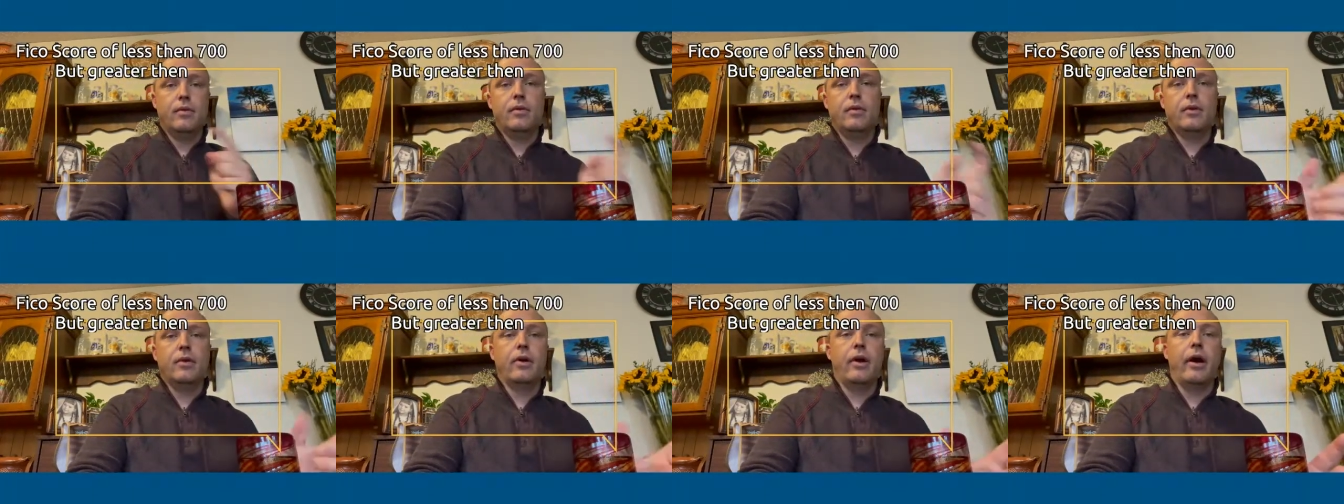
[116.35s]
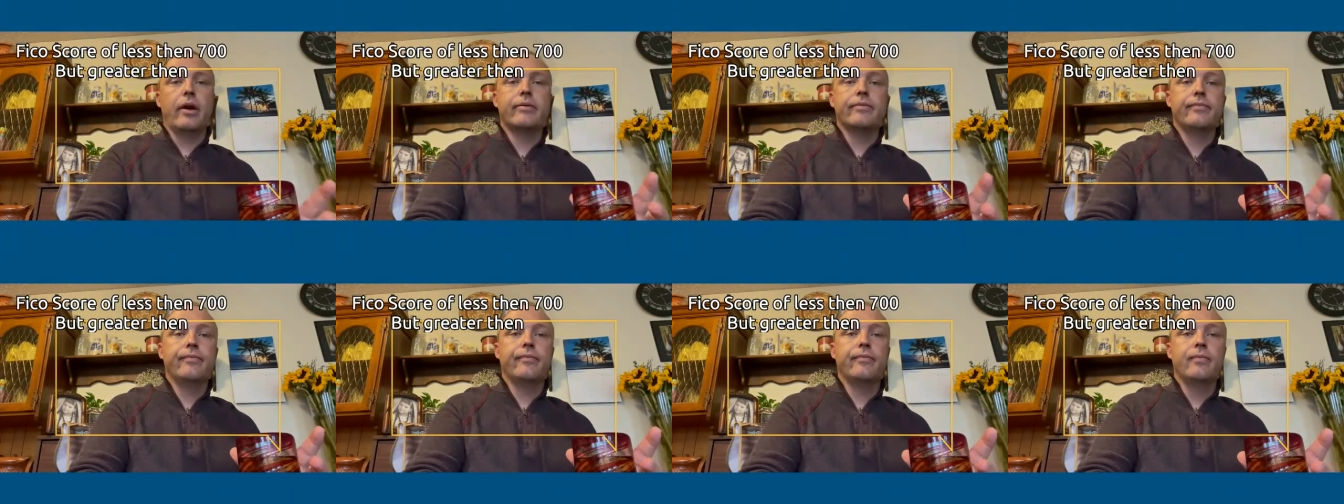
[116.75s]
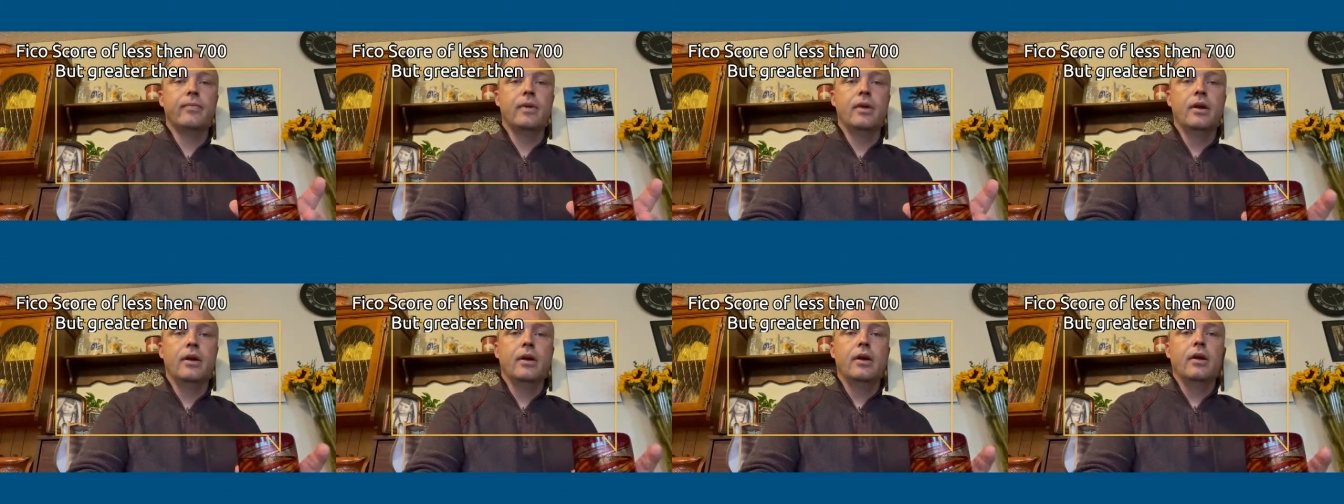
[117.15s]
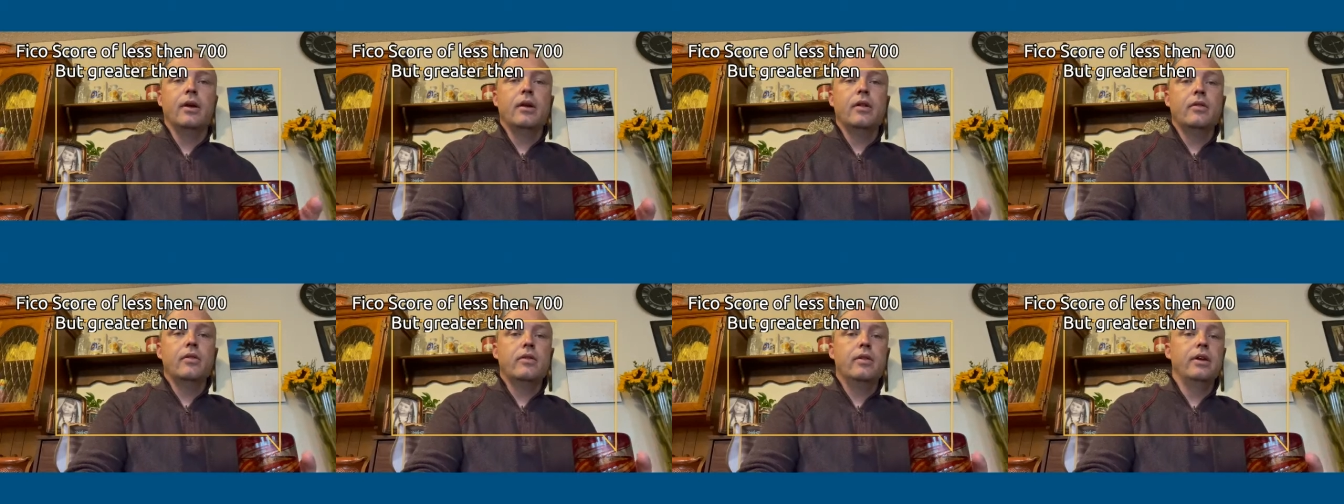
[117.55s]
Okay.
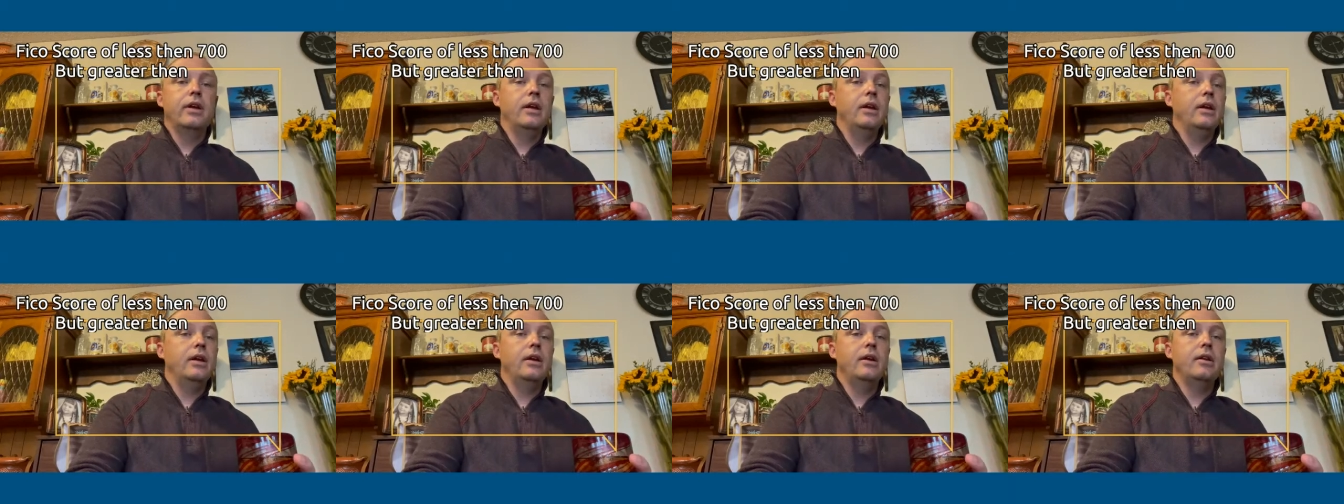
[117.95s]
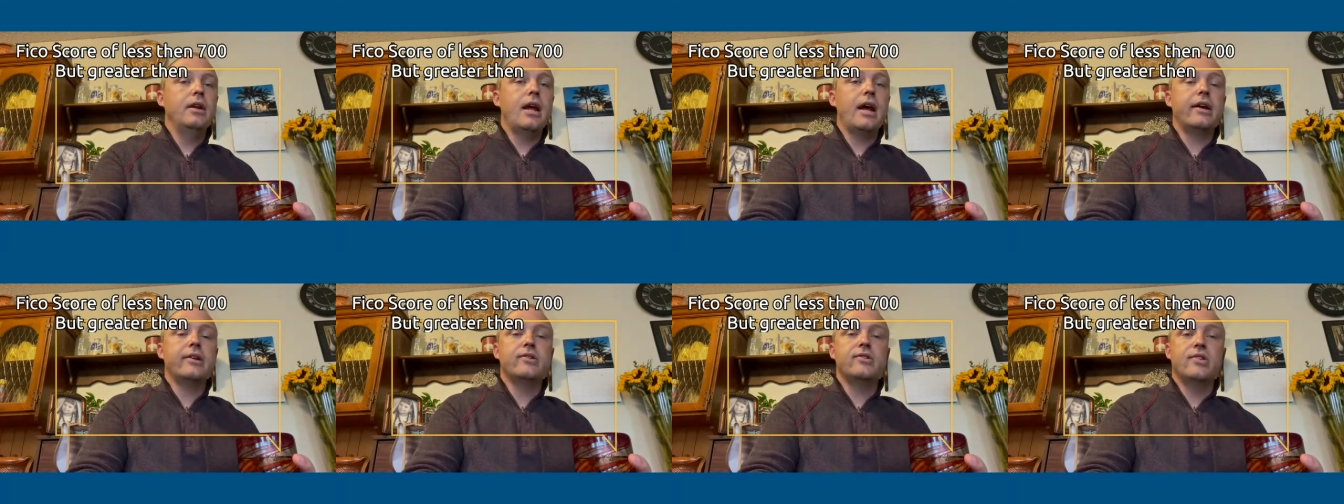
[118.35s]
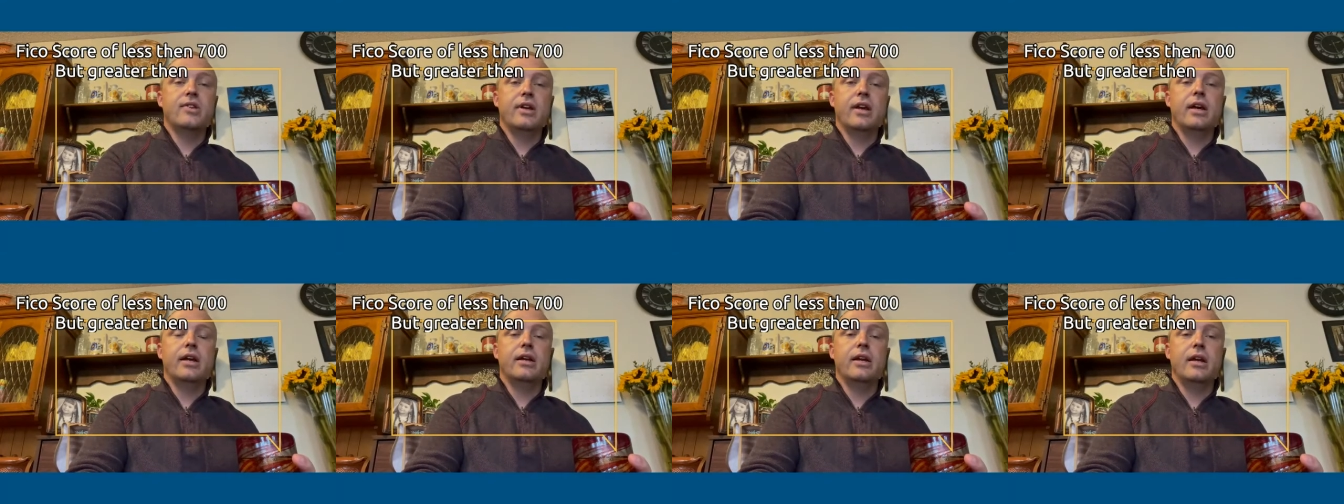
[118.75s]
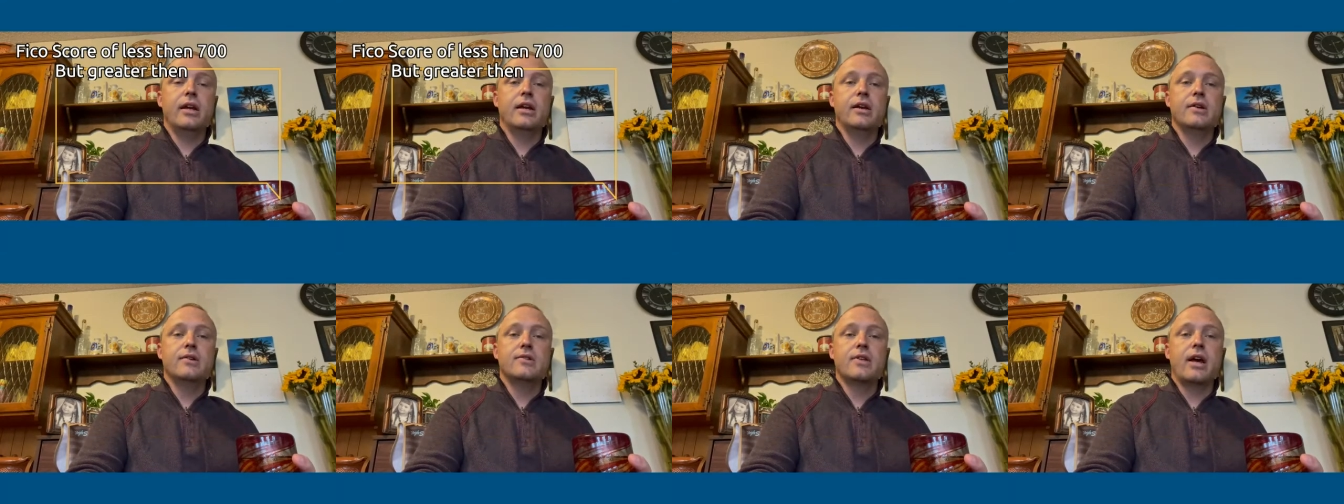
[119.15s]
The next thing
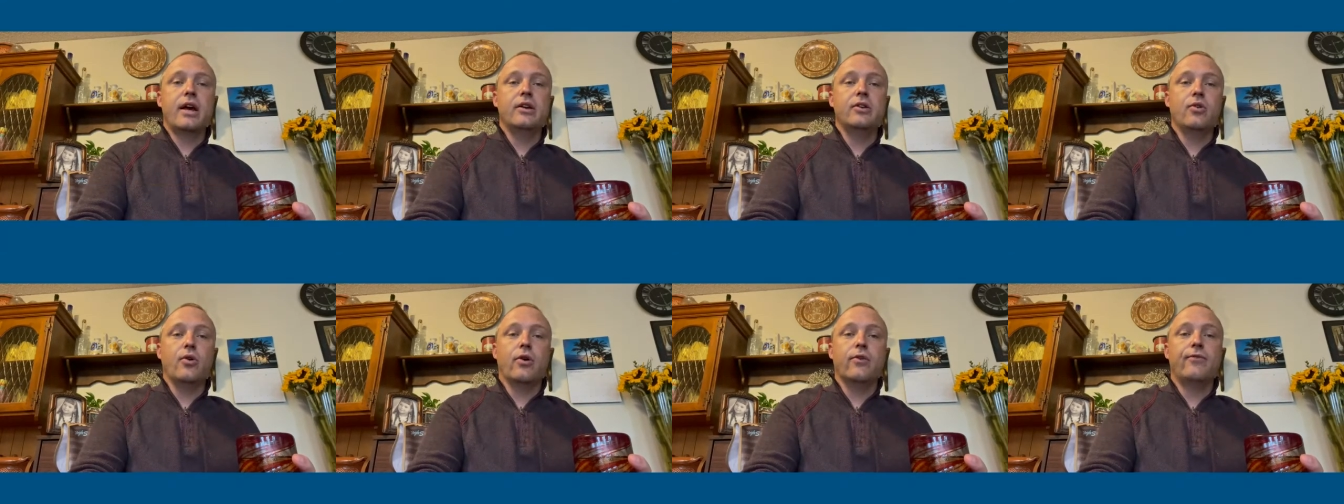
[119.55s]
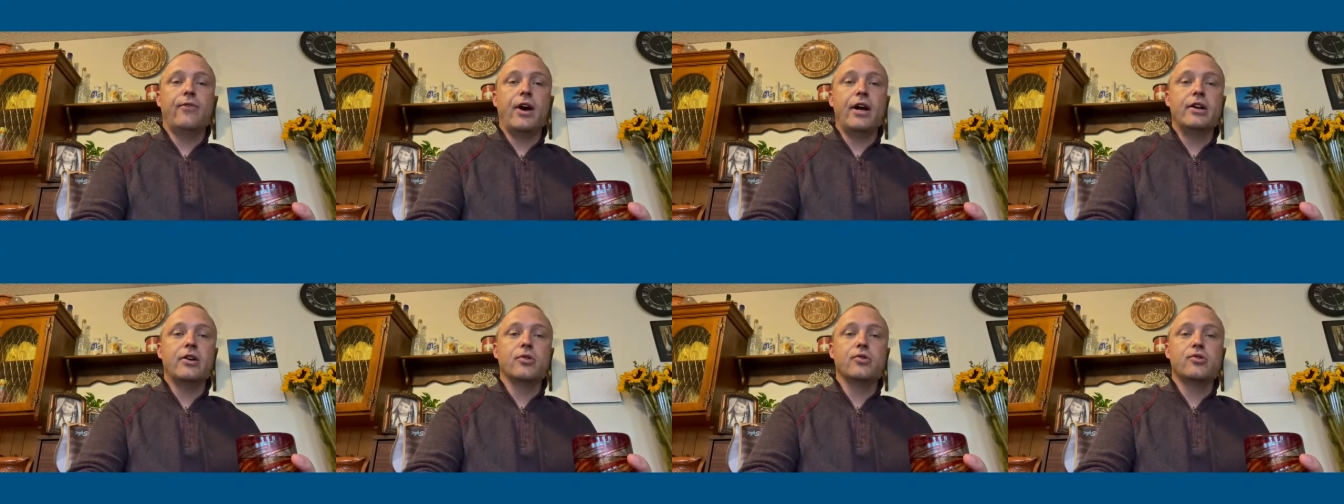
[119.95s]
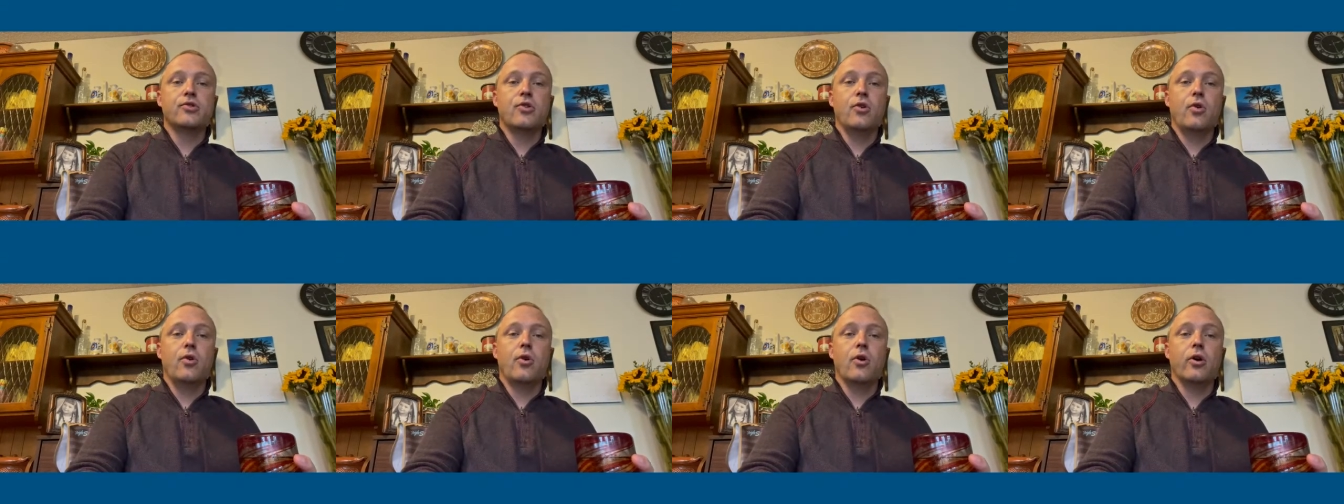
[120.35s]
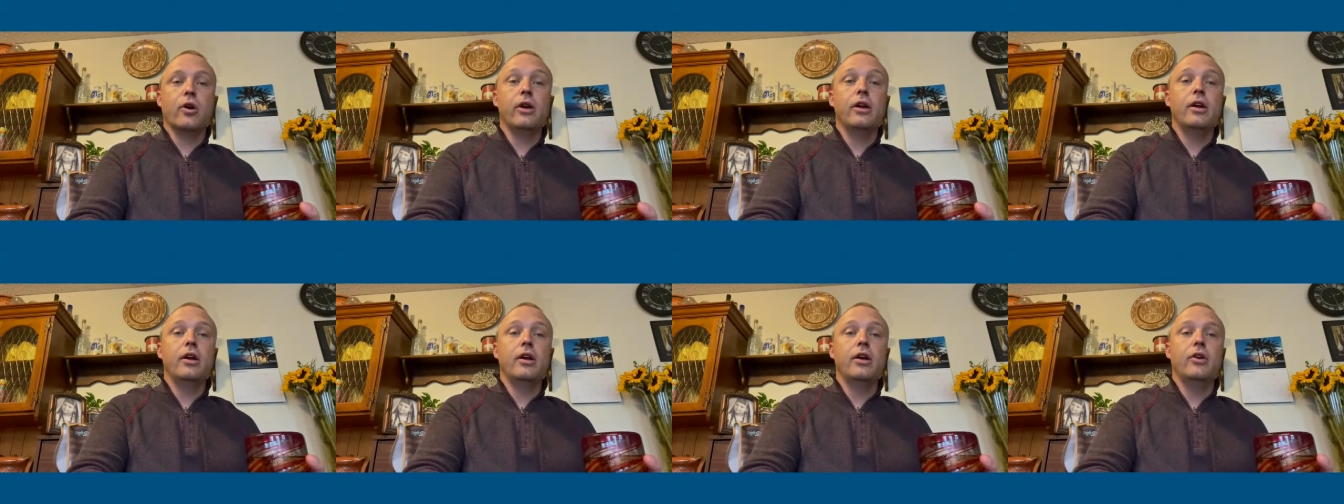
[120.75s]
is that your FICO score
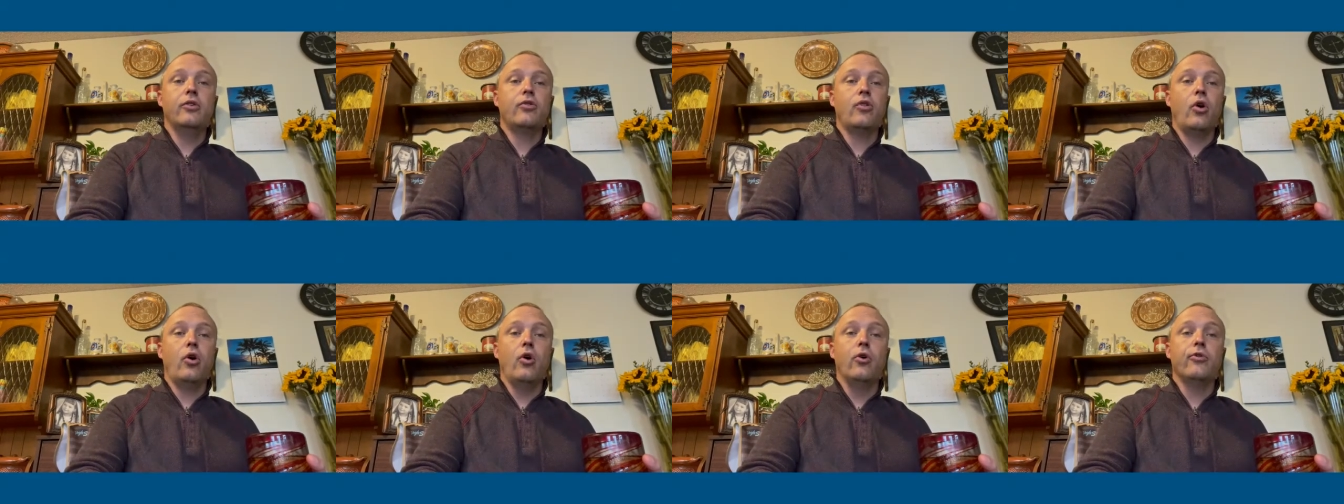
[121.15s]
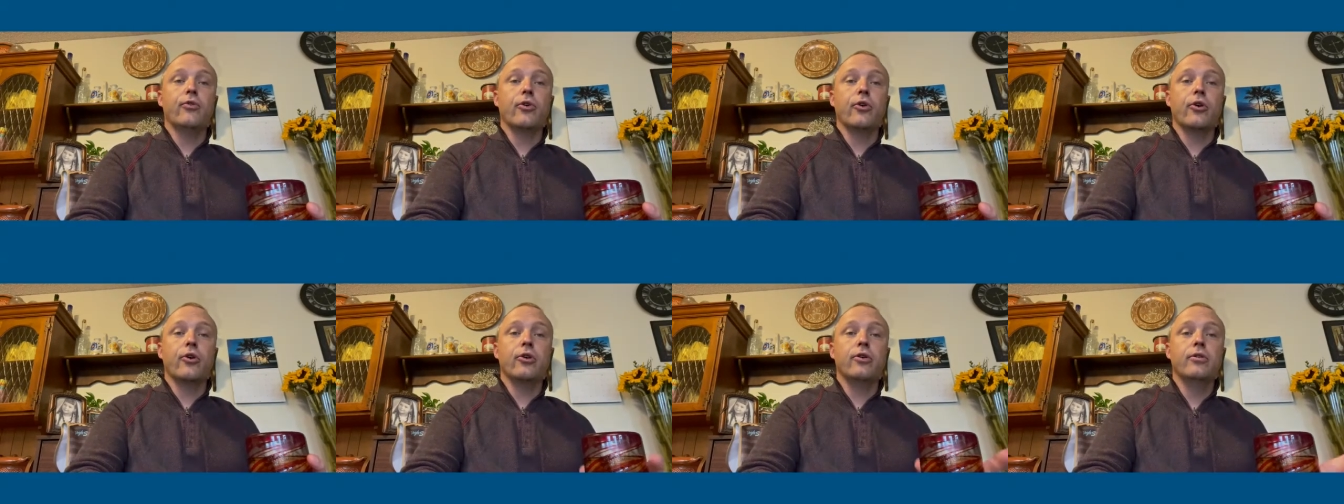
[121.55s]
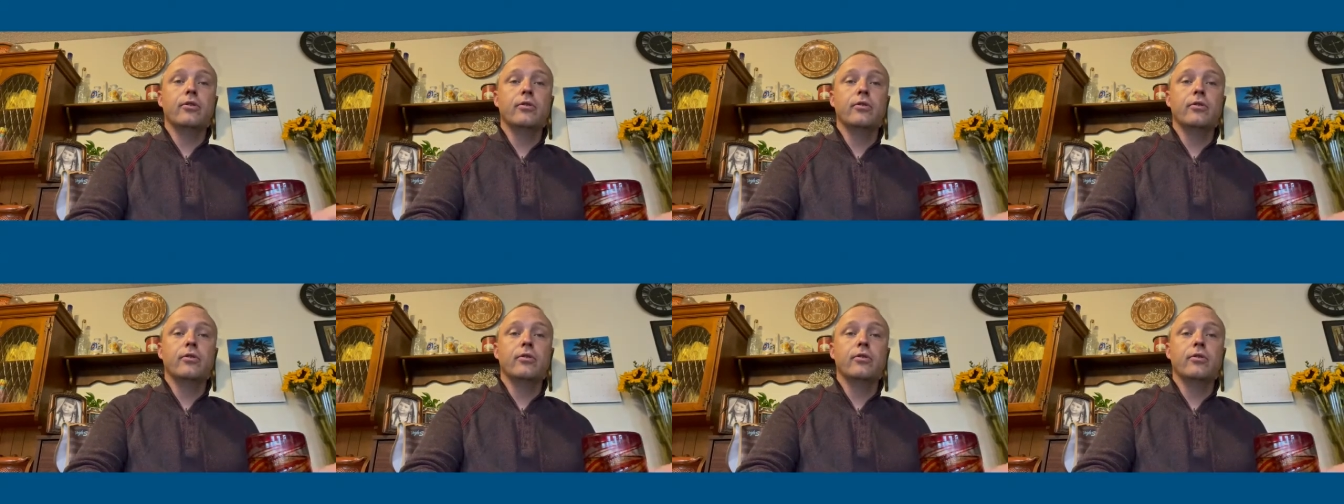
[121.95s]
is over